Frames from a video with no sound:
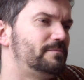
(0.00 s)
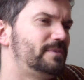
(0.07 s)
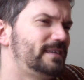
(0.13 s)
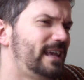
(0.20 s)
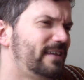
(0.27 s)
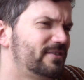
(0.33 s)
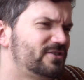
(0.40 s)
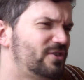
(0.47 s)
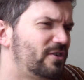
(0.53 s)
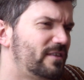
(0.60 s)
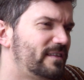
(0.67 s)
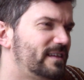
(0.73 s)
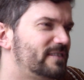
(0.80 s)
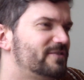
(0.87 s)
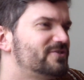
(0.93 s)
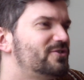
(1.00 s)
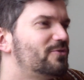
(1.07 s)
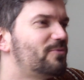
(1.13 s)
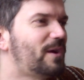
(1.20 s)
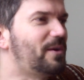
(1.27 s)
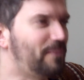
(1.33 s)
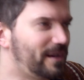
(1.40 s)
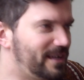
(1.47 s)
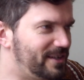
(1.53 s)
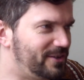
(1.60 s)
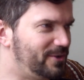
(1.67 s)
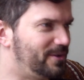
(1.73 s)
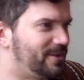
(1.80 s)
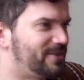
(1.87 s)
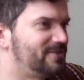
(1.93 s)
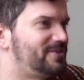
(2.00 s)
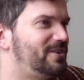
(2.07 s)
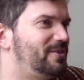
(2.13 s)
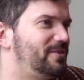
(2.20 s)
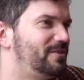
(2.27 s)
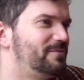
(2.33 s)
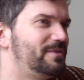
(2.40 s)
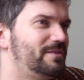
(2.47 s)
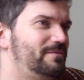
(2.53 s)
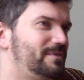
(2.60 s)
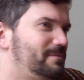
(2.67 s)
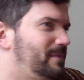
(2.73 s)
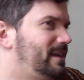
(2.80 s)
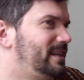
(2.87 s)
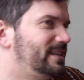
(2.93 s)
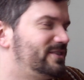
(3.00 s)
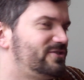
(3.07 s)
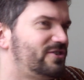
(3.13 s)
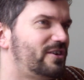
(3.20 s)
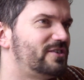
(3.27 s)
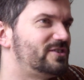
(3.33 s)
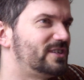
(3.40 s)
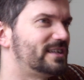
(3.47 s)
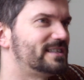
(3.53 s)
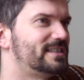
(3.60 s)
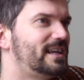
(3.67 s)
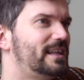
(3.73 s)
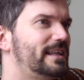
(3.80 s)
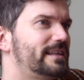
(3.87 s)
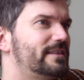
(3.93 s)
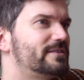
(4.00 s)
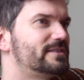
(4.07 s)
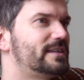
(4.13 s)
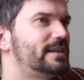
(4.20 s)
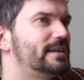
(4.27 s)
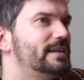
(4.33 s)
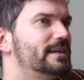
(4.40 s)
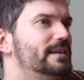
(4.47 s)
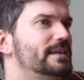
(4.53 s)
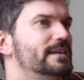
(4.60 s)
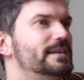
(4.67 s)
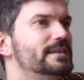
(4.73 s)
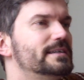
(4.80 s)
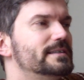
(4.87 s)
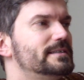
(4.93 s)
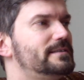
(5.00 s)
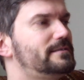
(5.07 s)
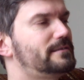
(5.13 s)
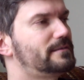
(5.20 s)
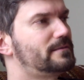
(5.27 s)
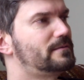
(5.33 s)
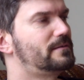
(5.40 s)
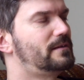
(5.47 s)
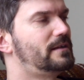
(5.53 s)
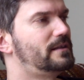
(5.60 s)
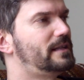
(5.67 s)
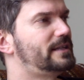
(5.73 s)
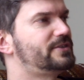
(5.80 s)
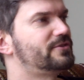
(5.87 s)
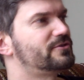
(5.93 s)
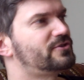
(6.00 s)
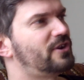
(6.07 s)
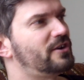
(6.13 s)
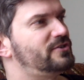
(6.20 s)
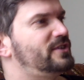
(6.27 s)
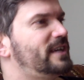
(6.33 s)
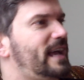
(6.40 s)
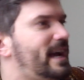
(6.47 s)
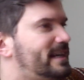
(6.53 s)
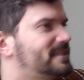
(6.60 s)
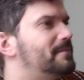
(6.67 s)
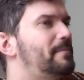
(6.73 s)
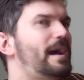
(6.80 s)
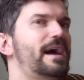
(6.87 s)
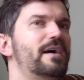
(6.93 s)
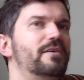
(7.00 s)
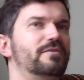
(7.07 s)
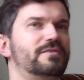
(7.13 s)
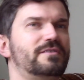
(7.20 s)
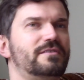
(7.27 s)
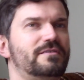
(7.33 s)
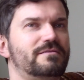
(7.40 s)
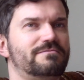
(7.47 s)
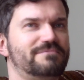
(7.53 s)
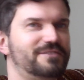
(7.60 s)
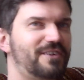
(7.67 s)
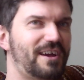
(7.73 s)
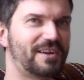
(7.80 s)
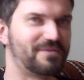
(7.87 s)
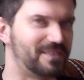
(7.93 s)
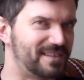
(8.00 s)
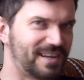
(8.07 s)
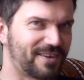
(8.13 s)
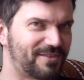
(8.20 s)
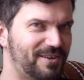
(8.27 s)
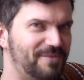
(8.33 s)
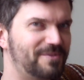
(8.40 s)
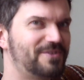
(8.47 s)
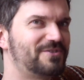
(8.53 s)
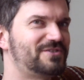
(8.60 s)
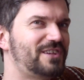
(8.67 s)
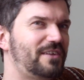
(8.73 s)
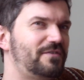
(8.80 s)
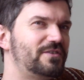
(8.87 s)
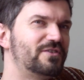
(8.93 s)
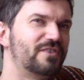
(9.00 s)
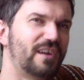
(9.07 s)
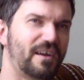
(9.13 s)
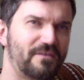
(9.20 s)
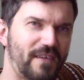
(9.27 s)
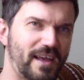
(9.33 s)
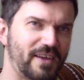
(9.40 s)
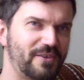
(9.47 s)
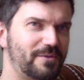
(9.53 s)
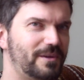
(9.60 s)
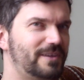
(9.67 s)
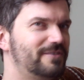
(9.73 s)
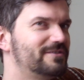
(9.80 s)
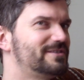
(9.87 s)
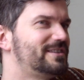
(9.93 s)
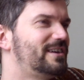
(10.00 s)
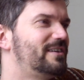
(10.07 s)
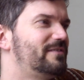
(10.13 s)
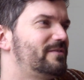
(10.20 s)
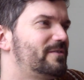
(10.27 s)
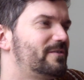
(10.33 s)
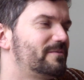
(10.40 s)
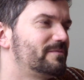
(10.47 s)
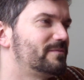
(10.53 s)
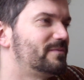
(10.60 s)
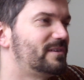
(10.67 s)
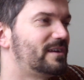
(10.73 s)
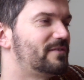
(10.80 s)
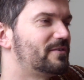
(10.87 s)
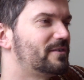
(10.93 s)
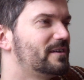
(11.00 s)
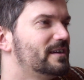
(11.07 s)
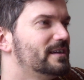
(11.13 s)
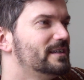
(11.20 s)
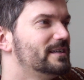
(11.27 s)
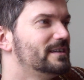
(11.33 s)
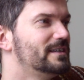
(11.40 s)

But yeah, there's no right way to do it. There's no with money and charging. It's not like there's unless you're charging X amount, you're out of integrity with yourself and you're not valuing yourself or whatever.